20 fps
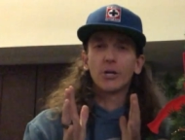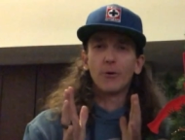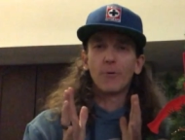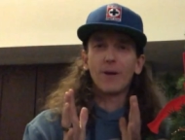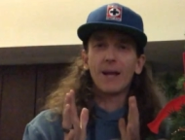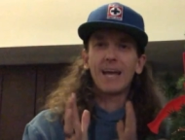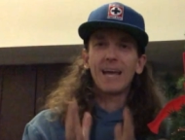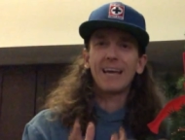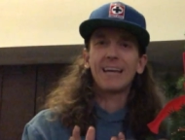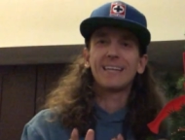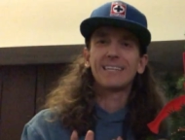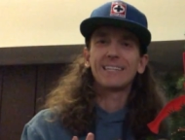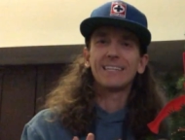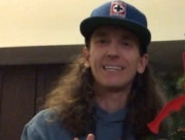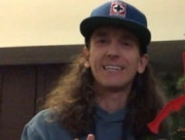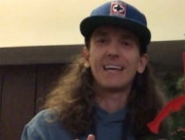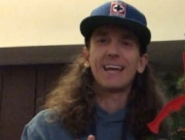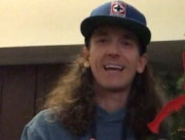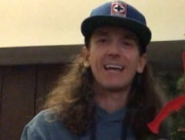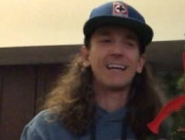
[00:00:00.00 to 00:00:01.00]
go hand
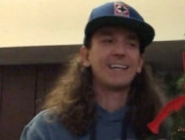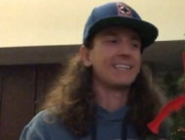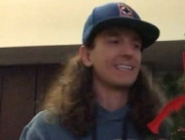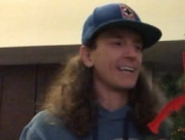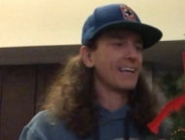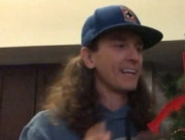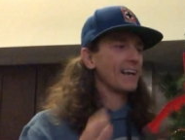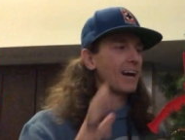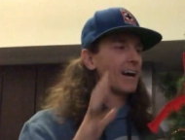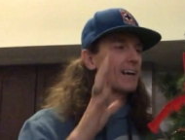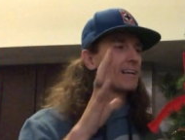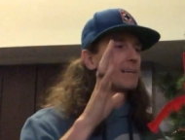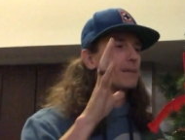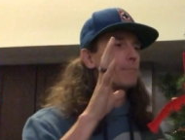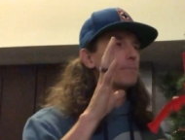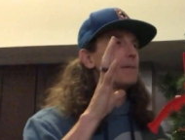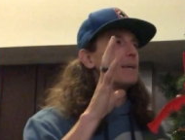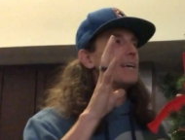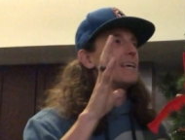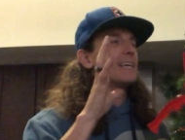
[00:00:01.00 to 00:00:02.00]
in hand, and I
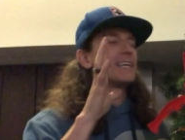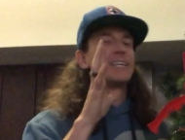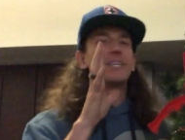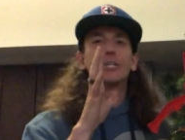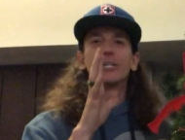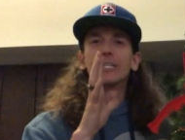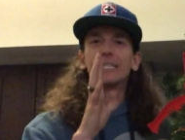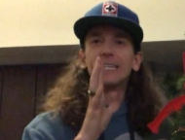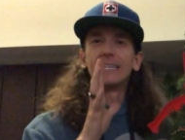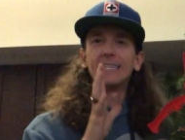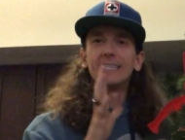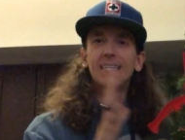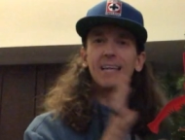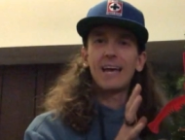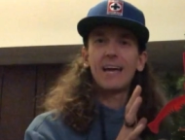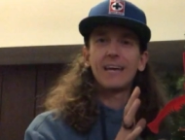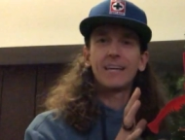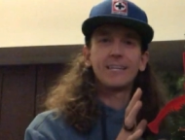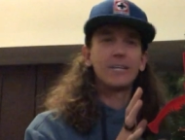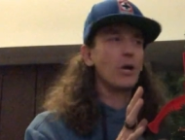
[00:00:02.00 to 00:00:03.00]
am here
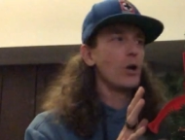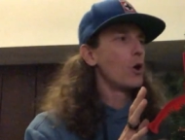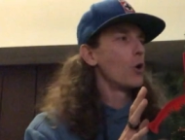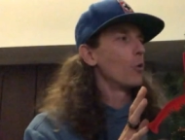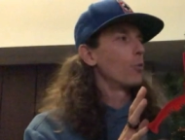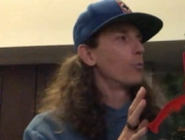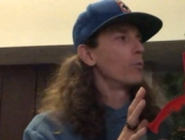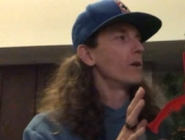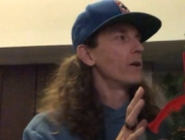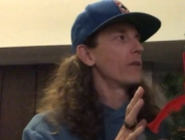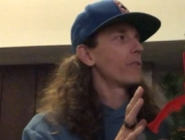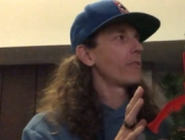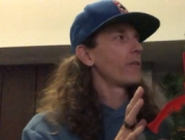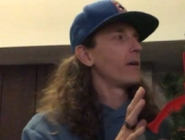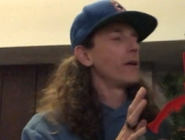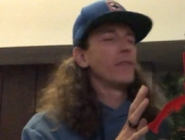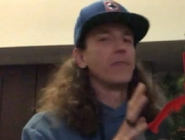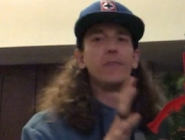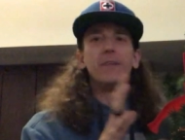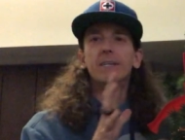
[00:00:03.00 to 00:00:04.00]
today with
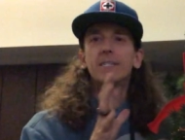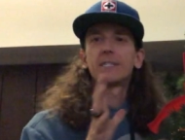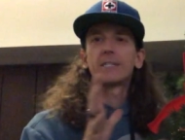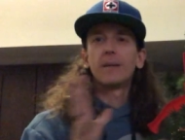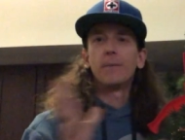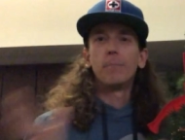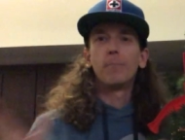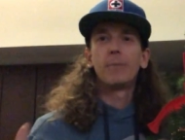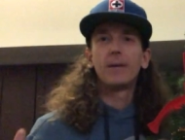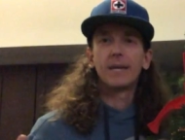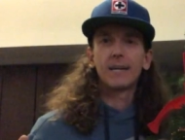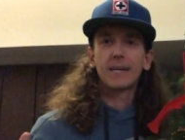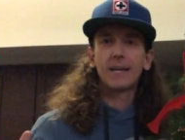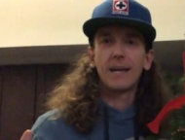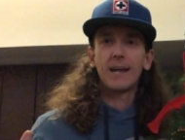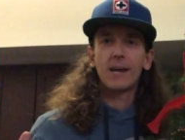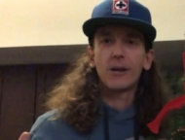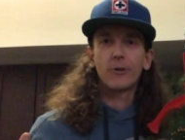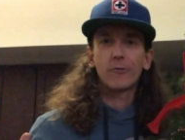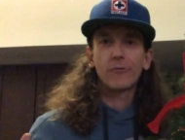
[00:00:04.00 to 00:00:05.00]
this
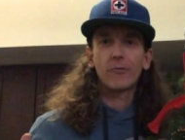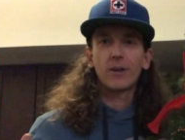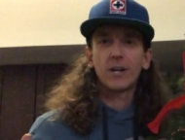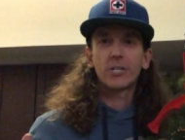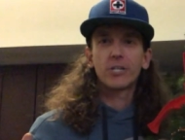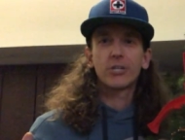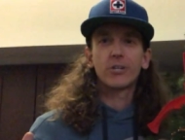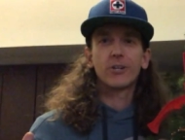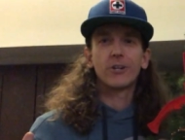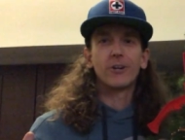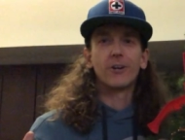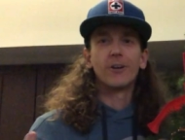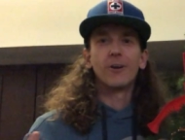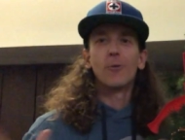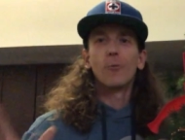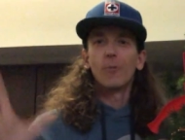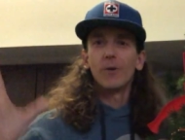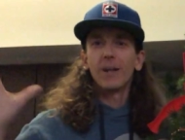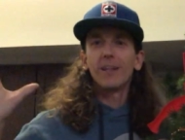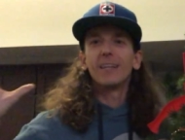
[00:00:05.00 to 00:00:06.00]
big air freshener.
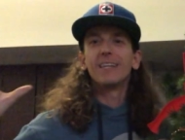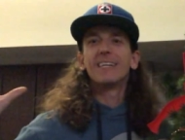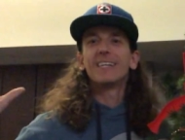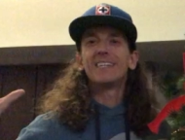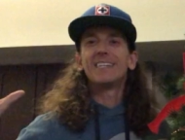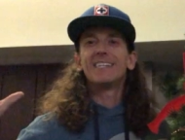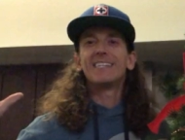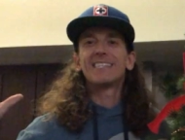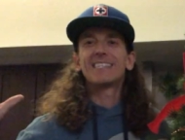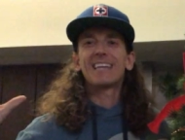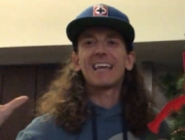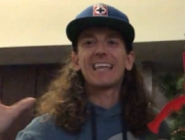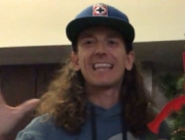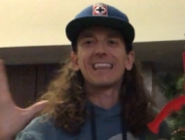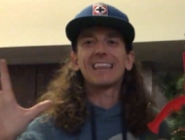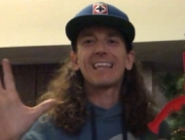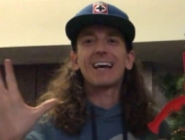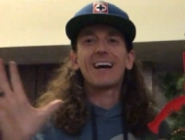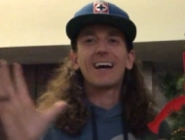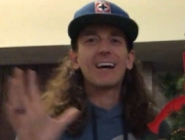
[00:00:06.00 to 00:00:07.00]
Well, it is a
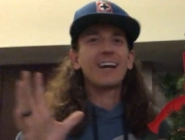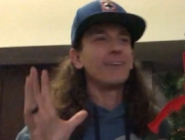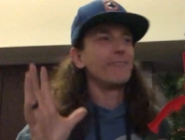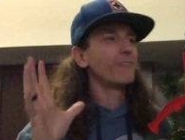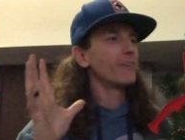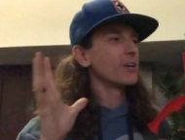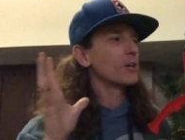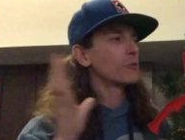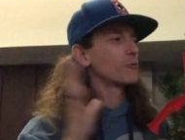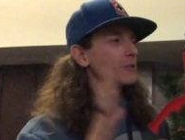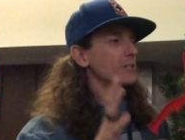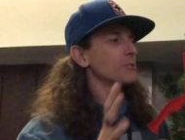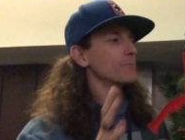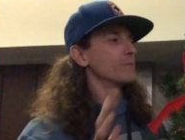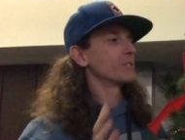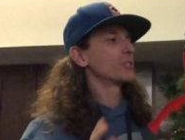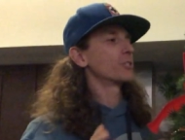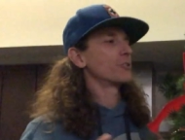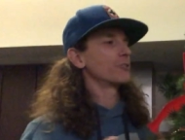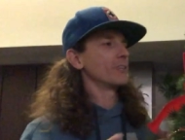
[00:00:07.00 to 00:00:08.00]
live
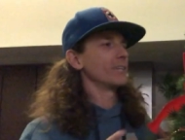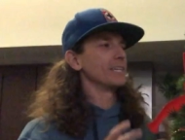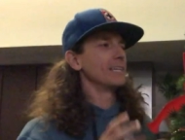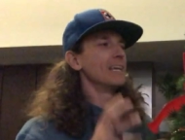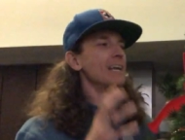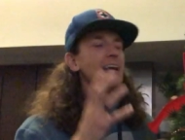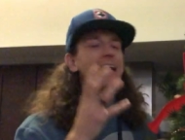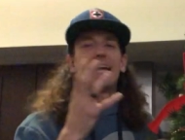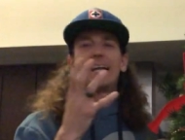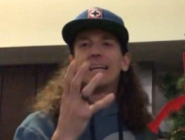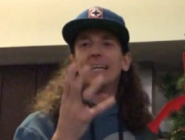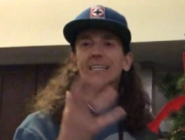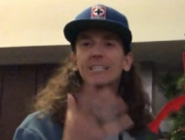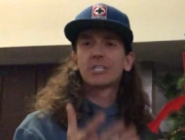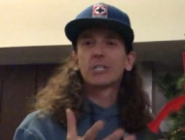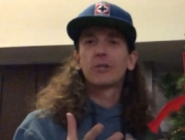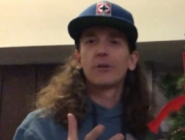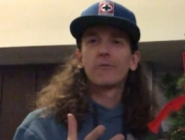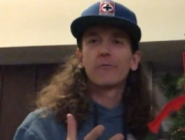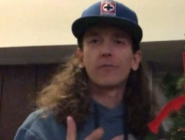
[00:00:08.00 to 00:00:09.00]
Christmas tree.
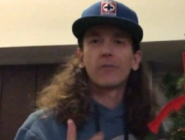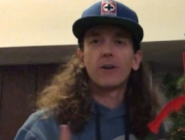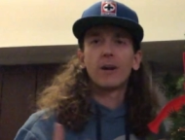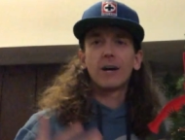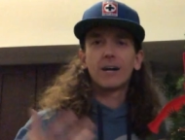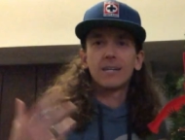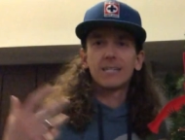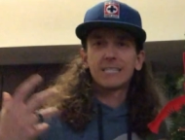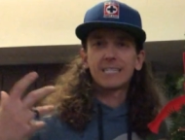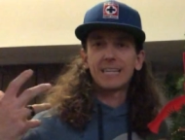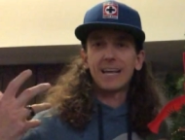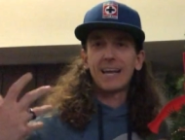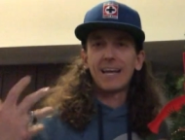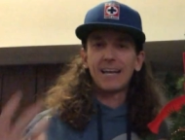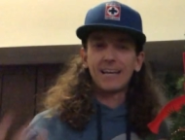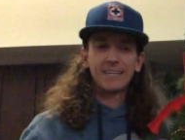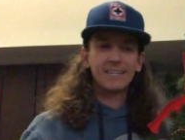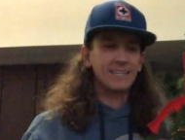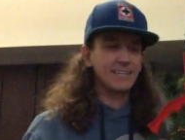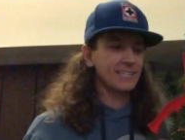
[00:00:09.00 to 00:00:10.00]
It's good for us
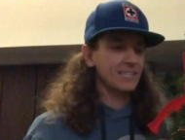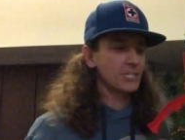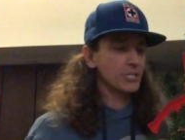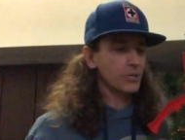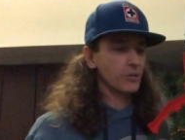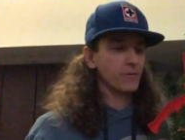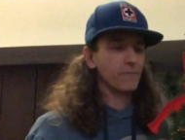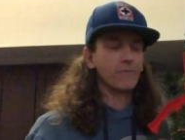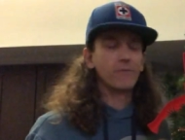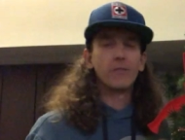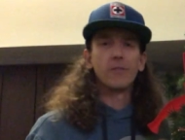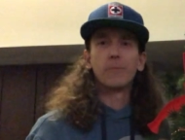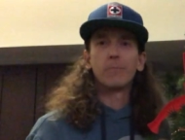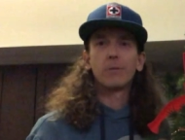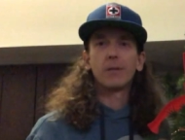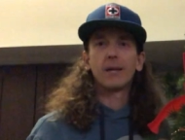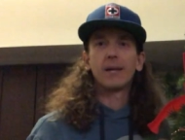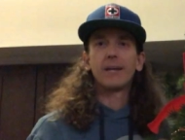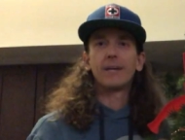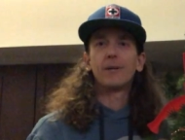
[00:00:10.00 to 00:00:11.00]
and it's good for the
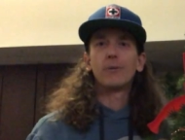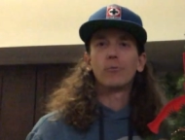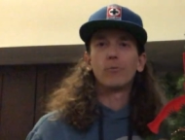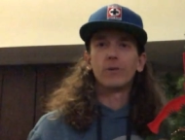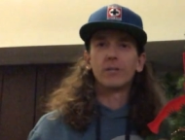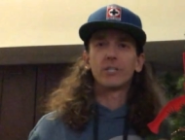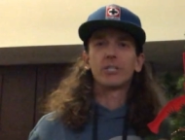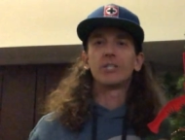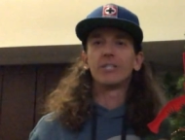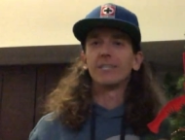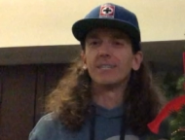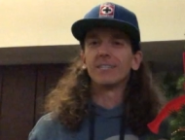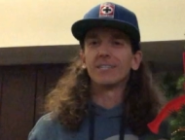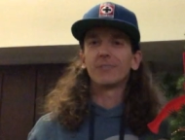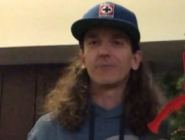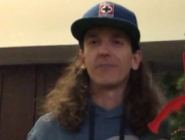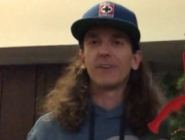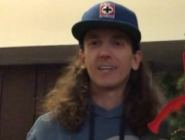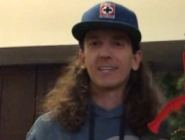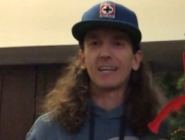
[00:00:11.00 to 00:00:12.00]
planet, which
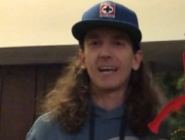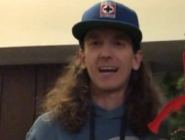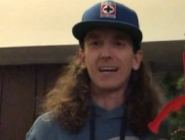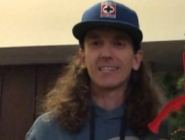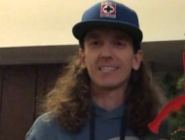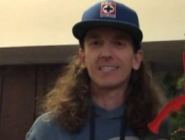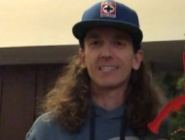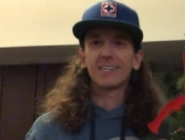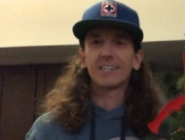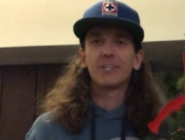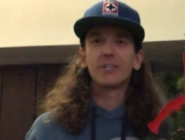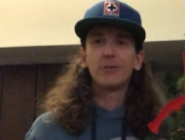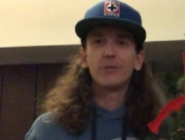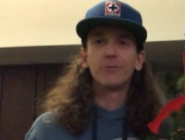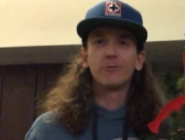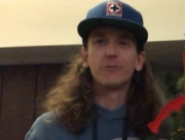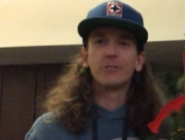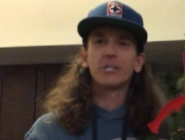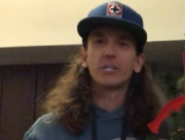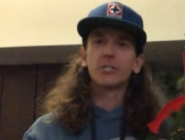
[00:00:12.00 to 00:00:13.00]
is fantastic
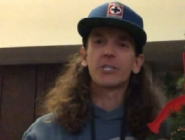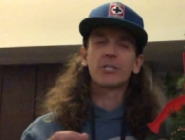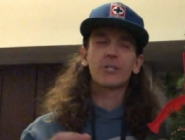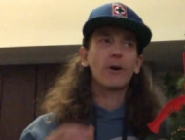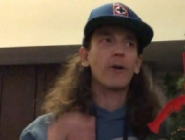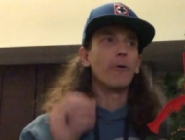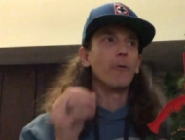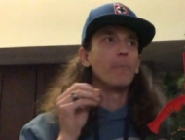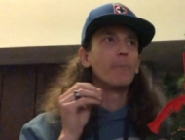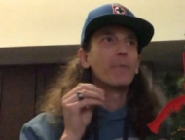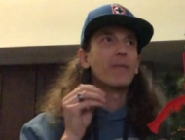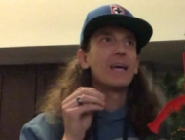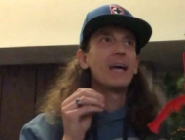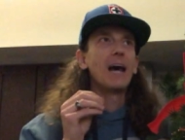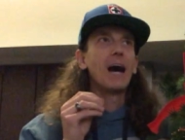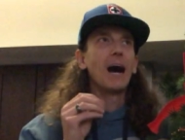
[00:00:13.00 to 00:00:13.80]
news. So